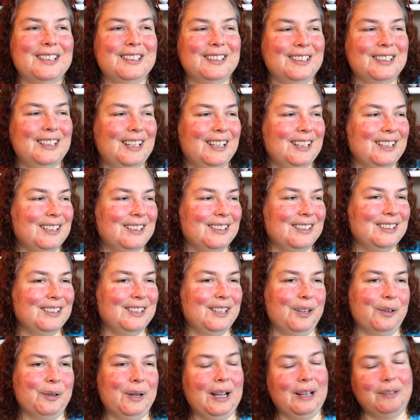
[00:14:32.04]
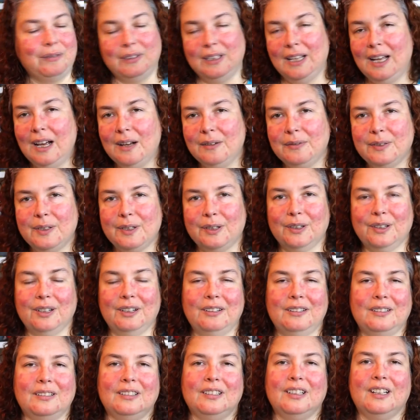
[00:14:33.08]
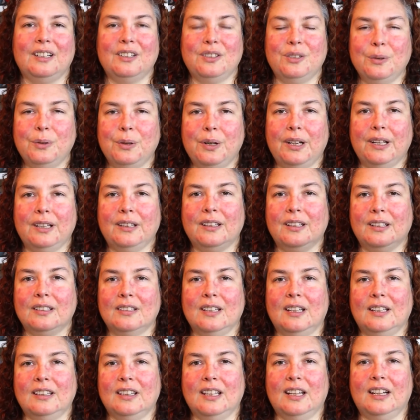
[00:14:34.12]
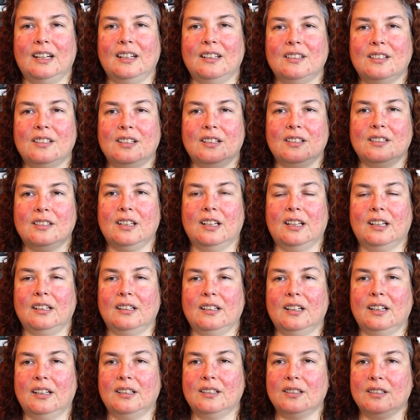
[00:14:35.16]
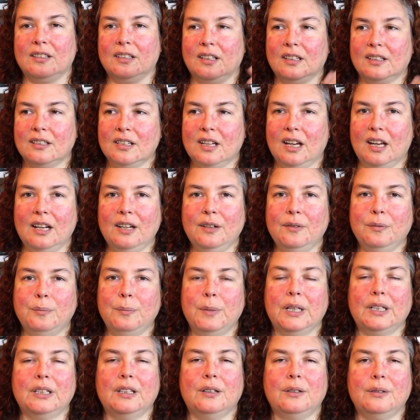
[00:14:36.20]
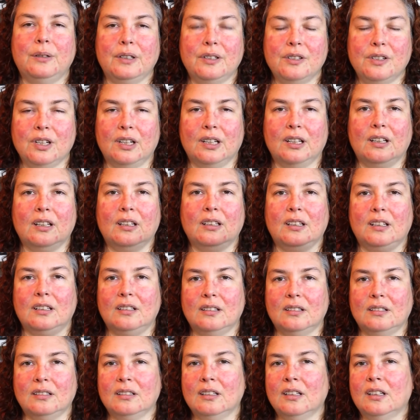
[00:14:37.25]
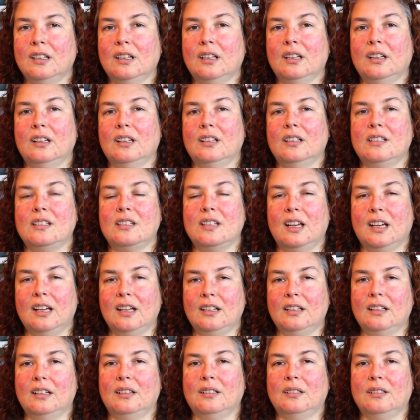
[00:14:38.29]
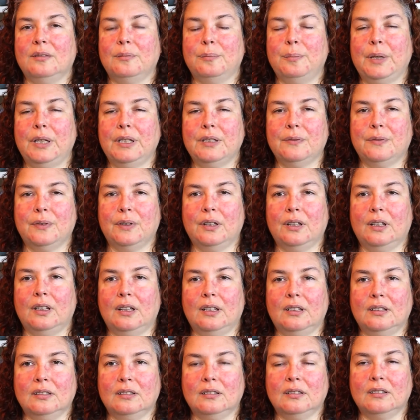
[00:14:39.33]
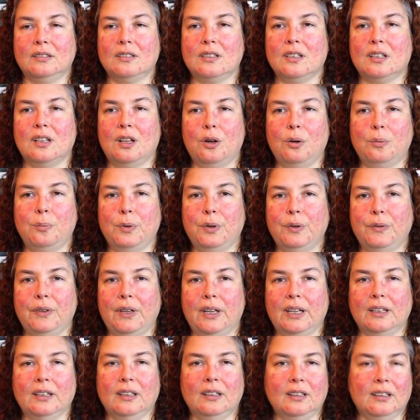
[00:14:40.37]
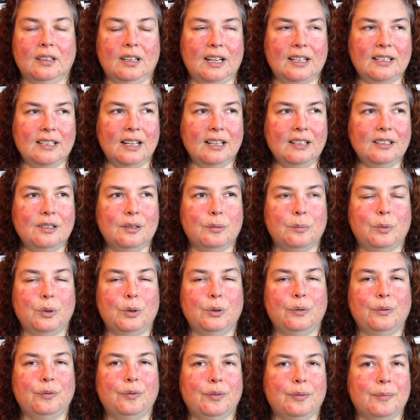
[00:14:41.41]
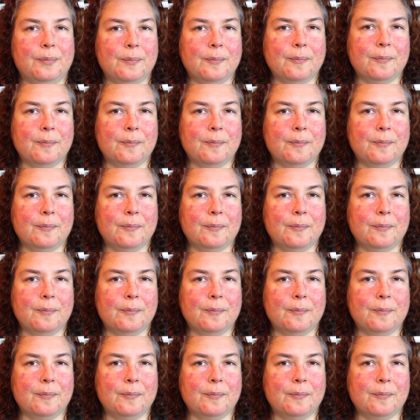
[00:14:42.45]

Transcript: like, you know, have laughter and, and joy and things like that. It's just that it's, it's kind of mellow and chill and zen and peaceful and slow moving. I tend to move,